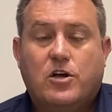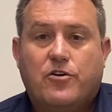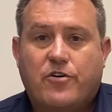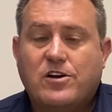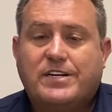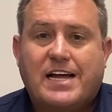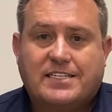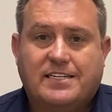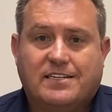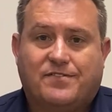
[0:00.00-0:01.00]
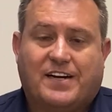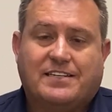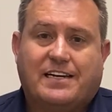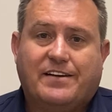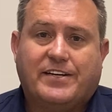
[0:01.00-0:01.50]
Road accident
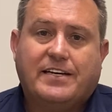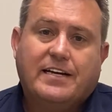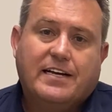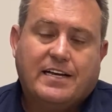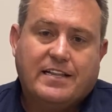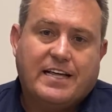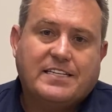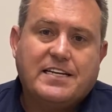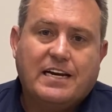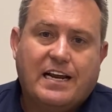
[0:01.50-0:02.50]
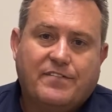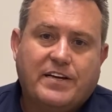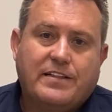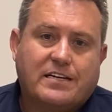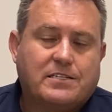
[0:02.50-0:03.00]
fund levy. That's a
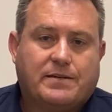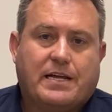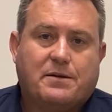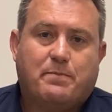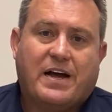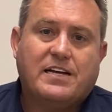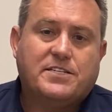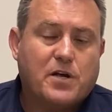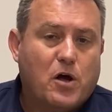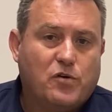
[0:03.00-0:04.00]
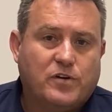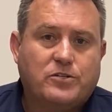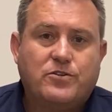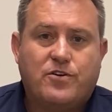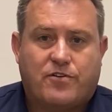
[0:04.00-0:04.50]
levy that gets paid over
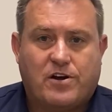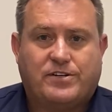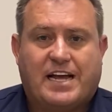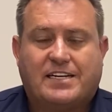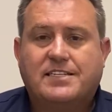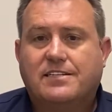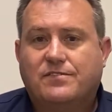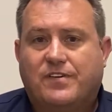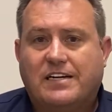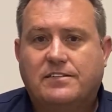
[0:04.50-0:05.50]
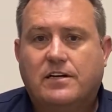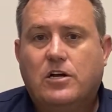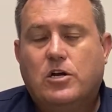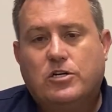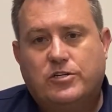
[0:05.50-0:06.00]
to the road accident fund
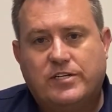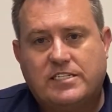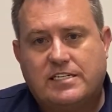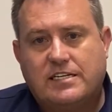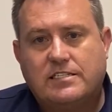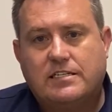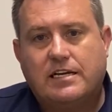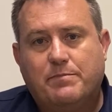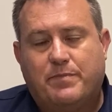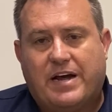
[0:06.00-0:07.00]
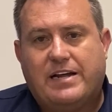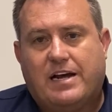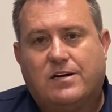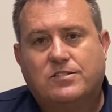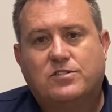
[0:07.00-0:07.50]
to assist
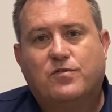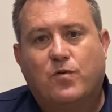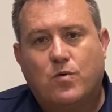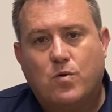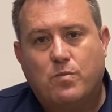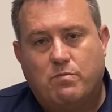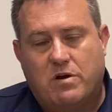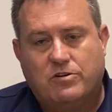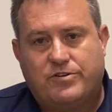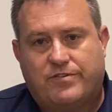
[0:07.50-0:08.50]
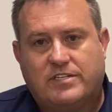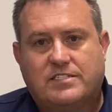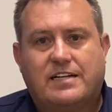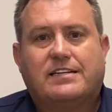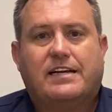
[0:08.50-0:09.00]
payouts for
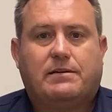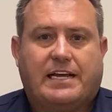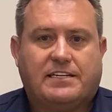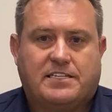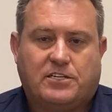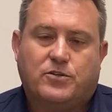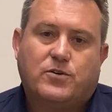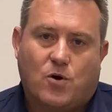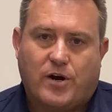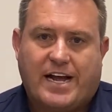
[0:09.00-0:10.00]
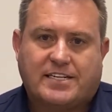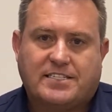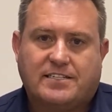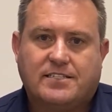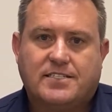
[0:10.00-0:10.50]
motorists that gets into car
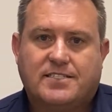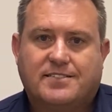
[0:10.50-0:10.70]
accidents.